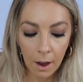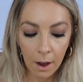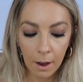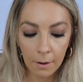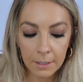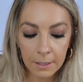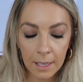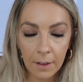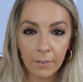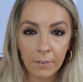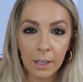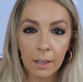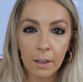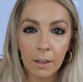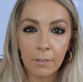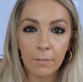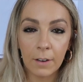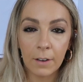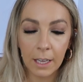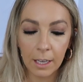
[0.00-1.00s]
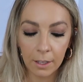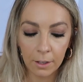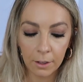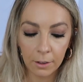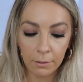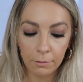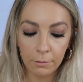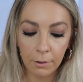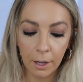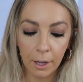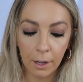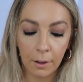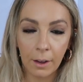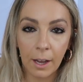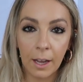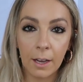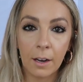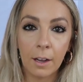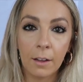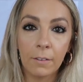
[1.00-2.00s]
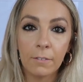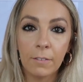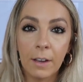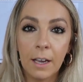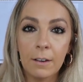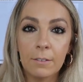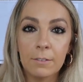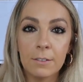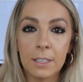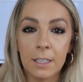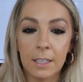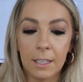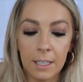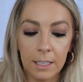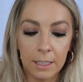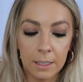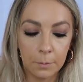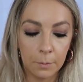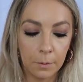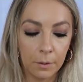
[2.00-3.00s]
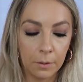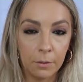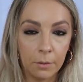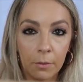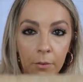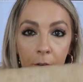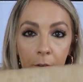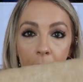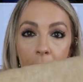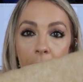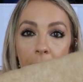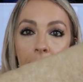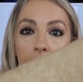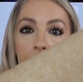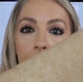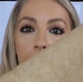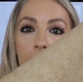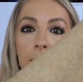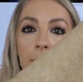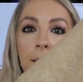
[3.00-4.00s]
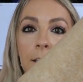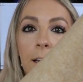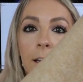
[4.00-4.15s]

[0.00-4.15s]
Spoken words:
I was having a flick through and I found this one on the rail.